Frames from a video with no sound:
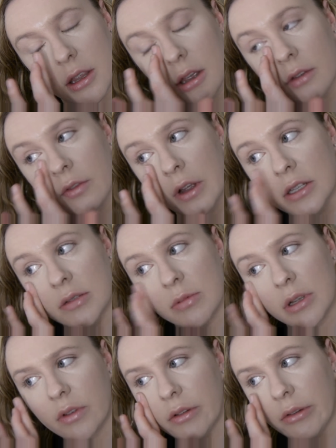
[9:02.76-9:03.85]
I'll find
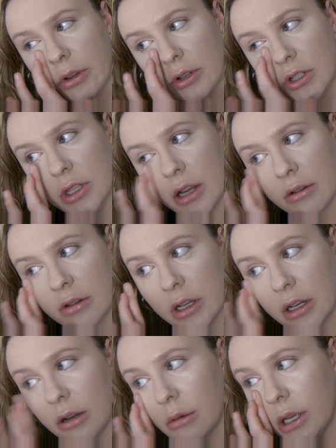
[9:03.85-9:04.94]
something from Revolution that I really
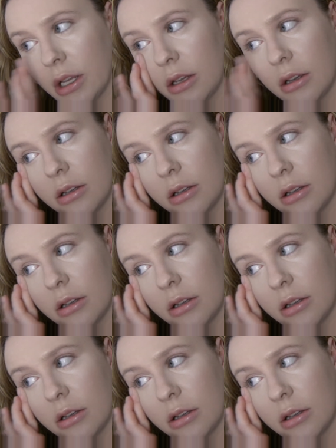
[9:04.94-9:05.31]
don't like.